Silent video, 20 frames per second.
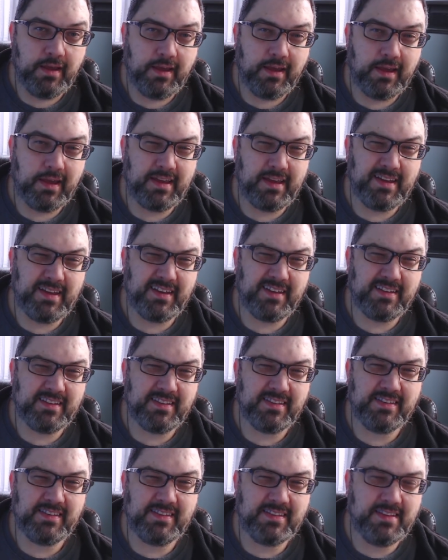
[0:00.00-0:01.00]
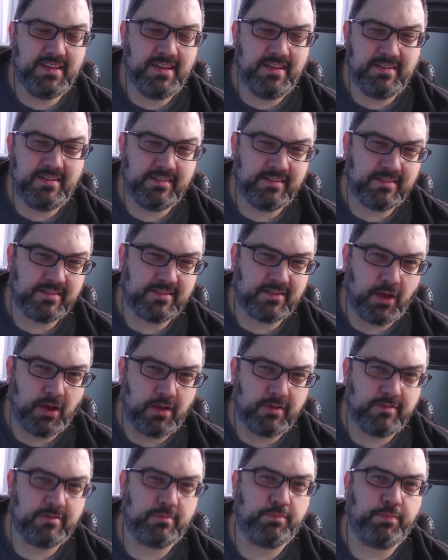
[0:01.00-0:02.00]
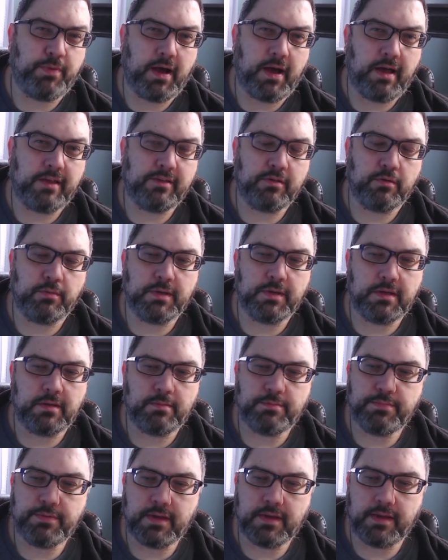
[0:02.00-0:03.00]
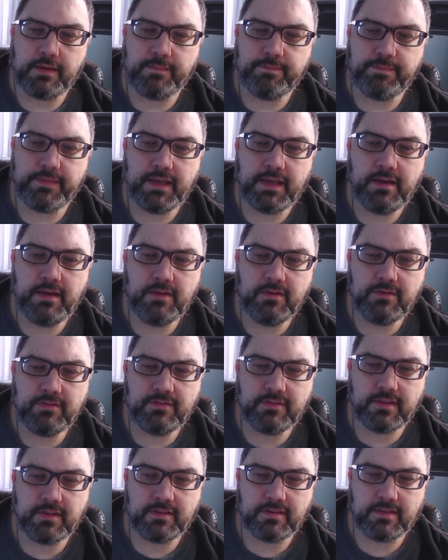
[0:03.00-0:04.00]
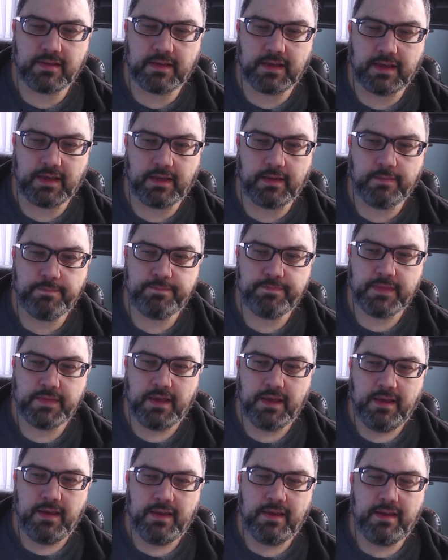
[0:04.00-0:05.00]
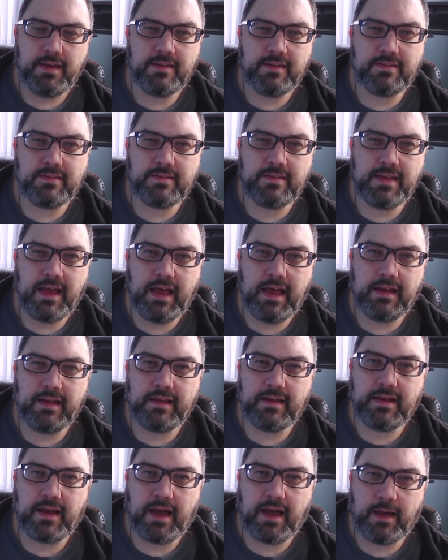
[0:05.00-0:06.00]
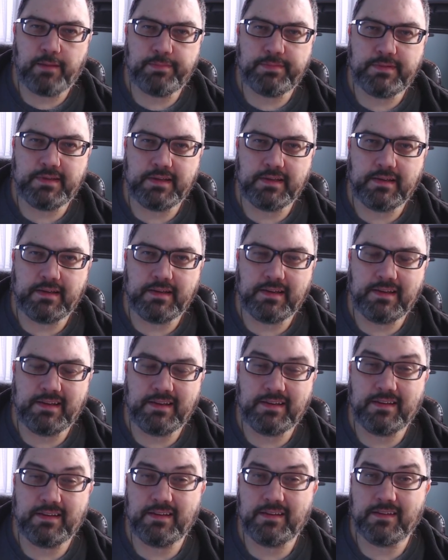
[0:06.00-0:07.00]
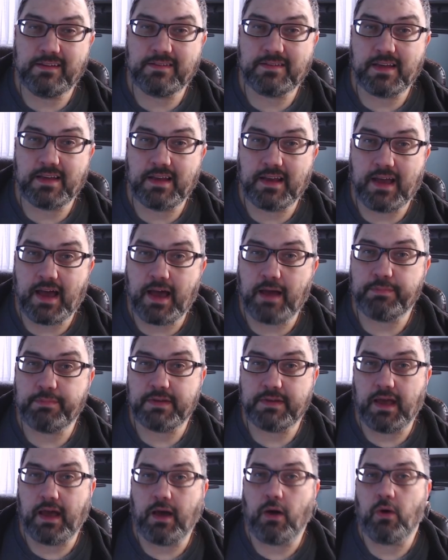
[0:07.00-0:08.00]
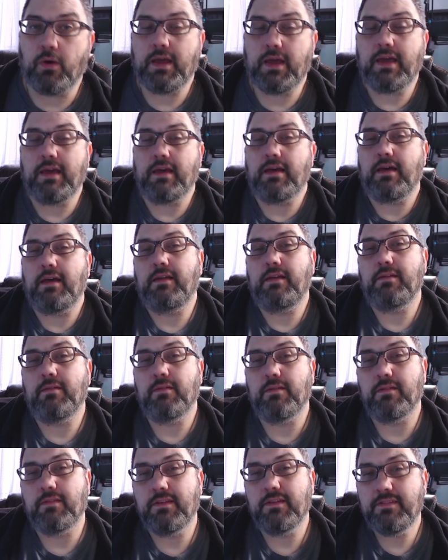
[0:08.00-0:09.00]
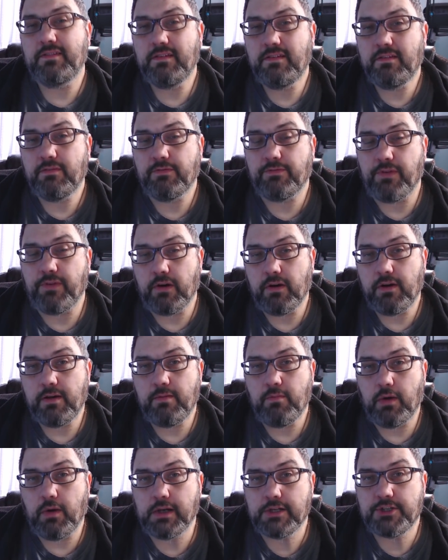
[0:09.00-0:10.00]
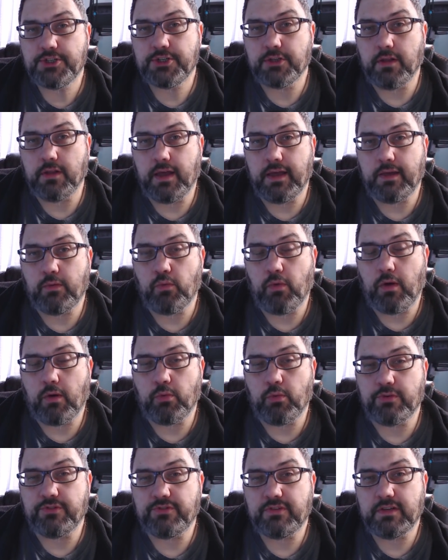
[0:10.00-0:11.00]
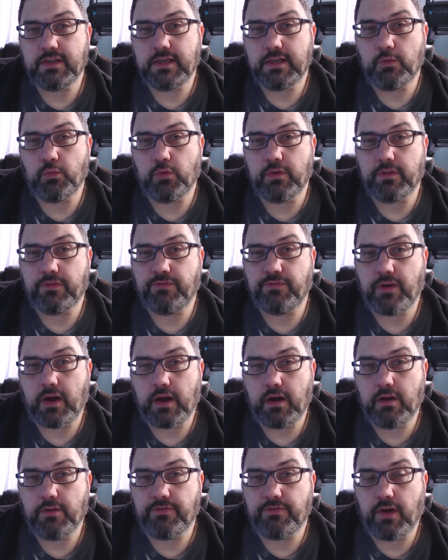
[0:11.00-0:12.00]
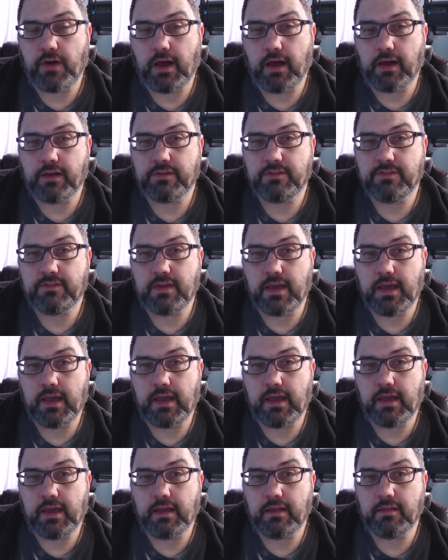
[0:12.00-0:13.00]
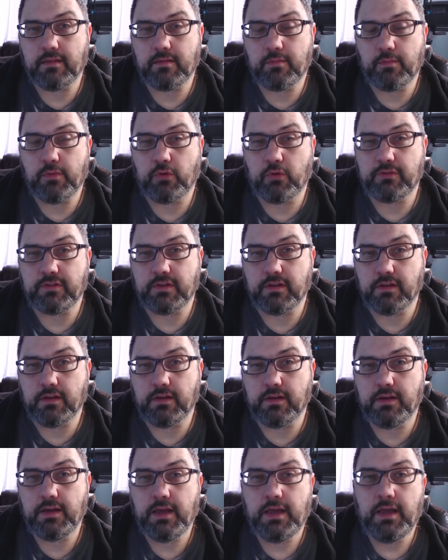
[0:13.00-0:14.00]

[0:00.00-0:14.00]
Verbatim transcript: and this does bother me a bit. Here's the thing. It's not an opt-in, it is an opt-out. And this is very much like what we're seeing with Firefox and the Mozilla